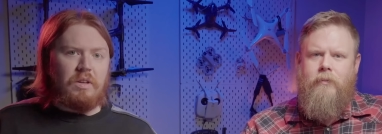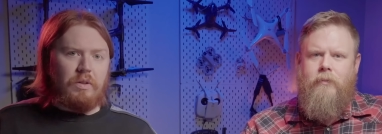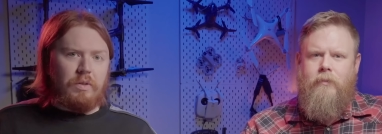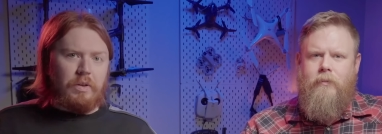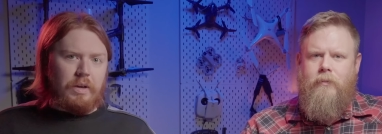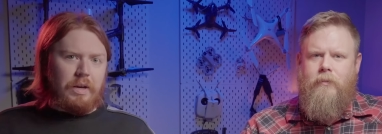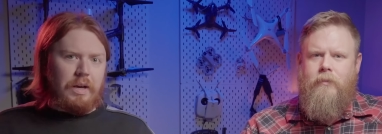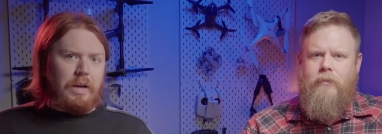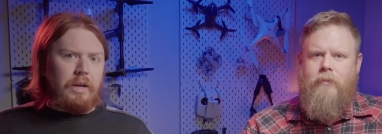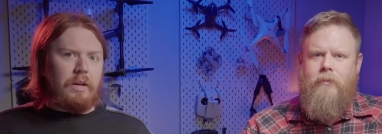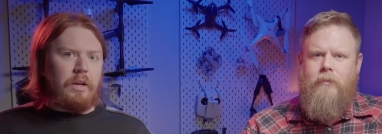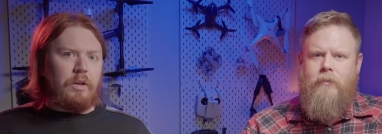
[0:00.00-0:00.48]
Speaker 1: Now, the
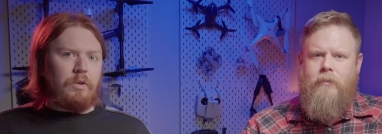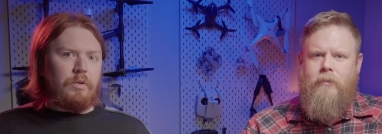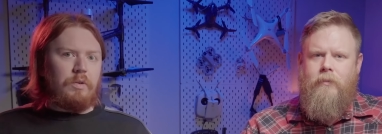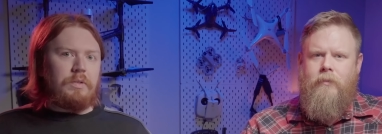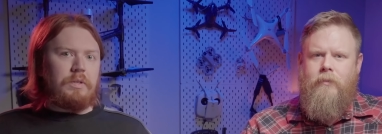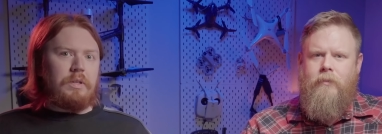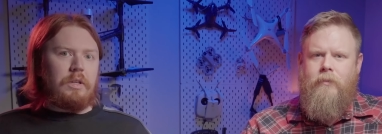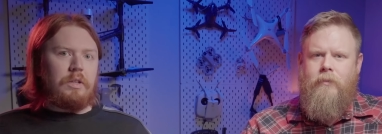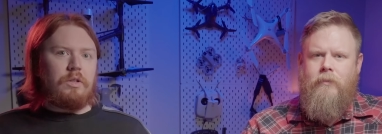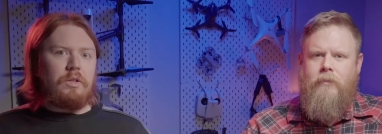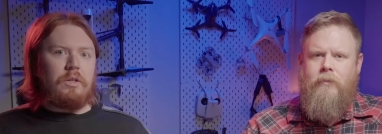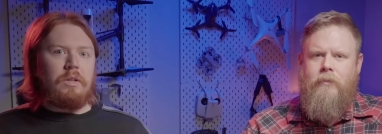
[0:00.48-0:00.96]
nine hundred
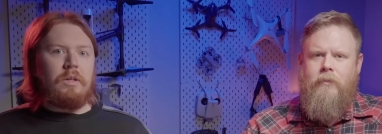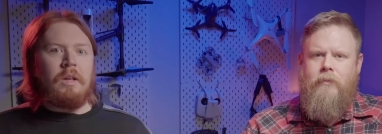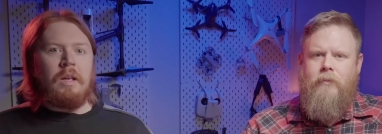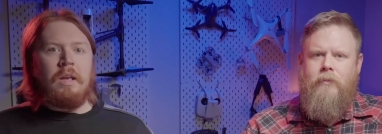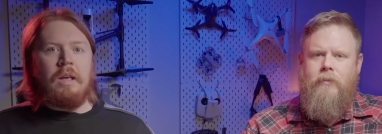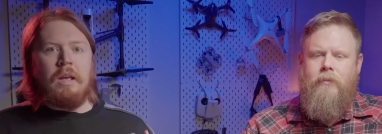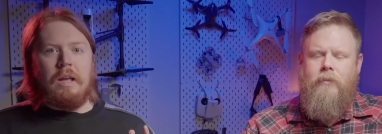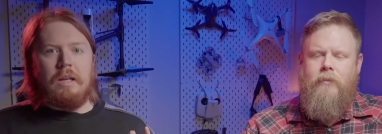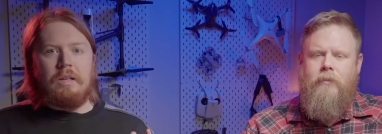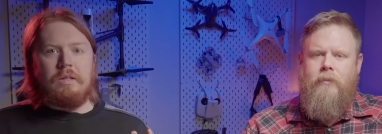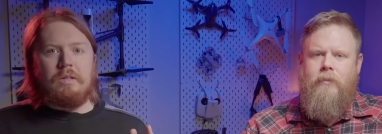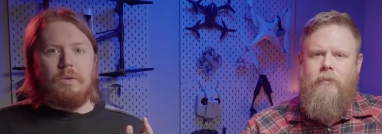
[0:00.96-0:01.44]
section
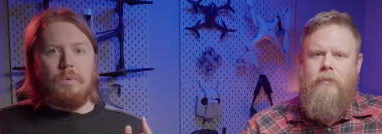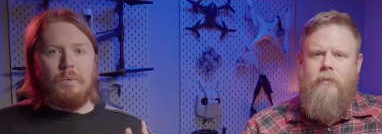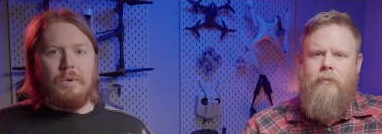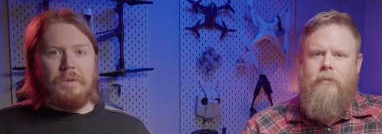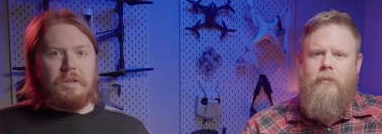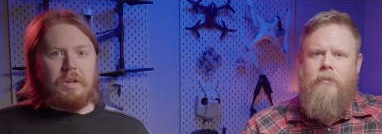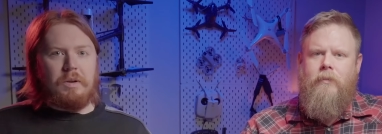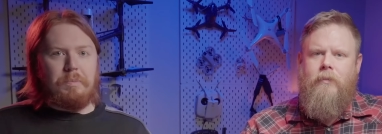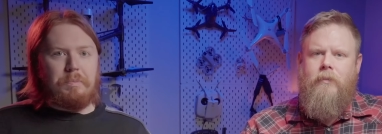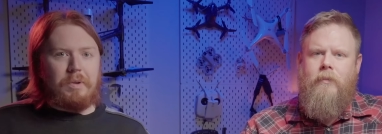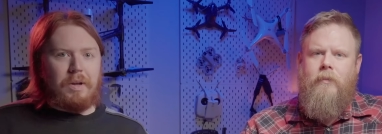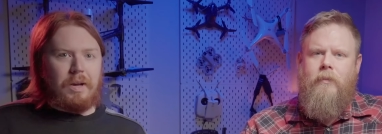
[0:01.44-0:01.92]
is the one
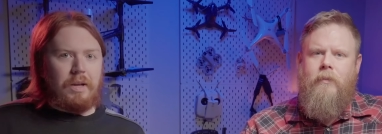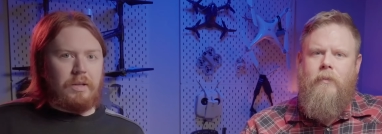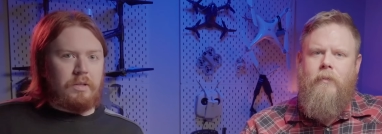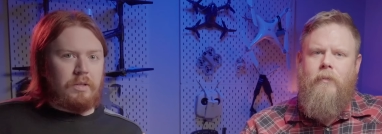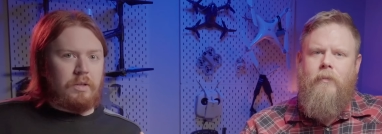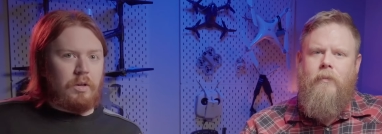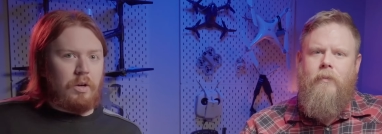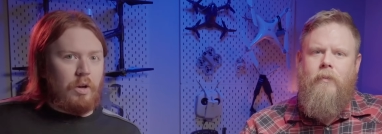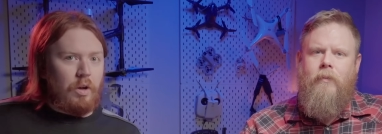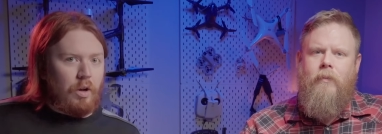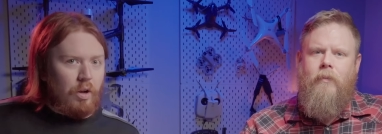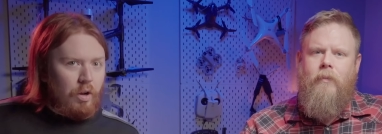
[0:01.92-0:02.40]
that applies
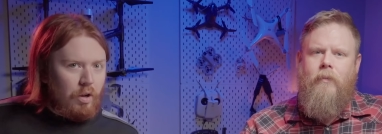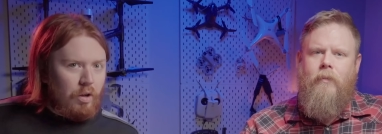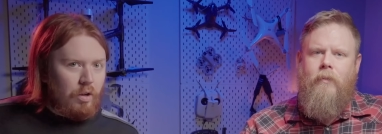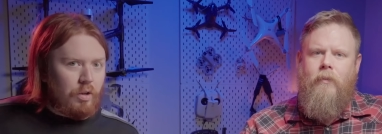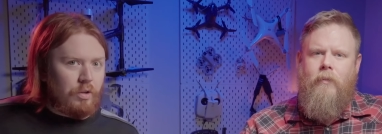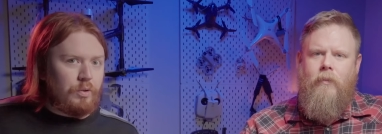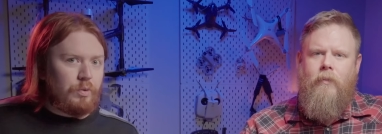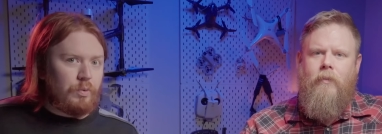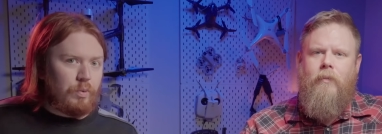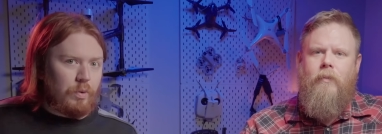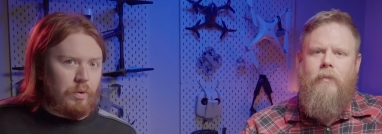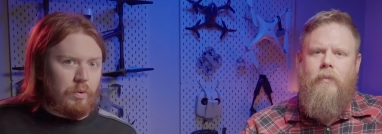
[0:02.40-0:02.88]
to
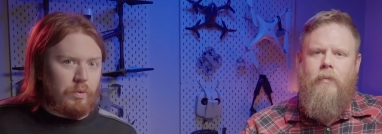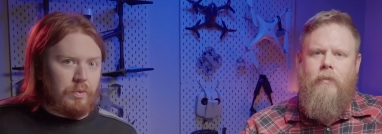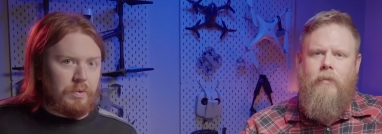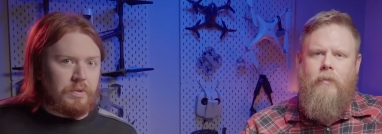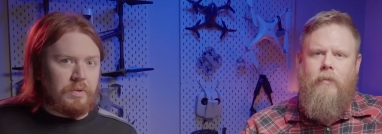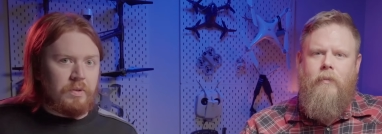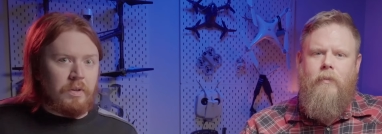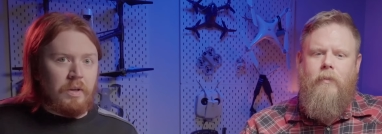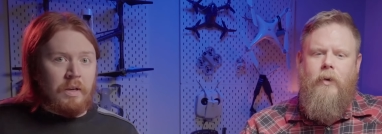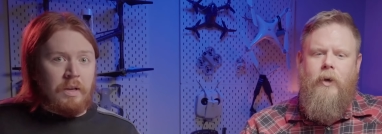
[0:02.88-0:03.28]
all drones.